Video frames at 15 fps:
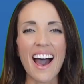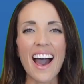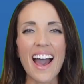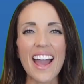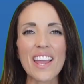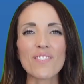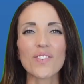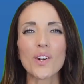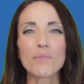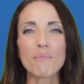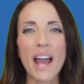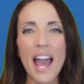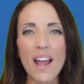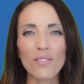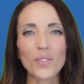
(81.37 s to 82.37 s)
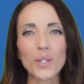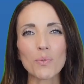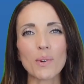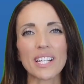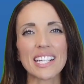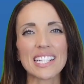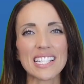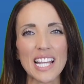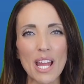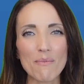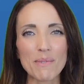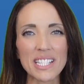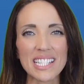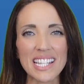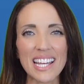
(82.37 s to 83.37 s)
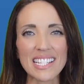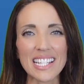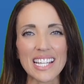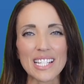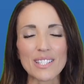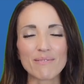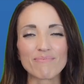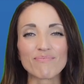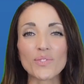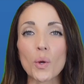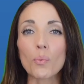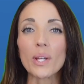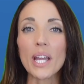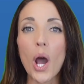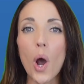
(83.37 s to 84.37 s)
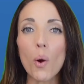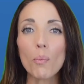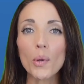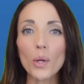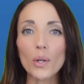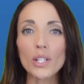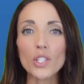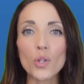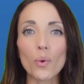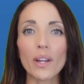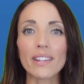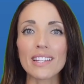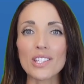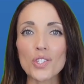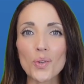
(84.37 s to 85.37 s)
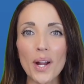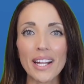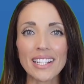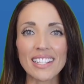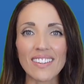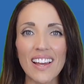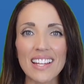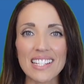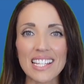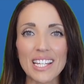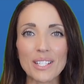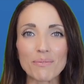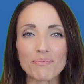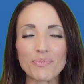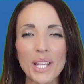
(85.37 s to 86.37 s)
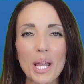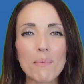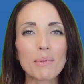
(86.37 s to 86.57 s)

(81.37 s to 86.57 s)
Hi from everyone at Simon Says It. We hope you're enjoying this training lesson.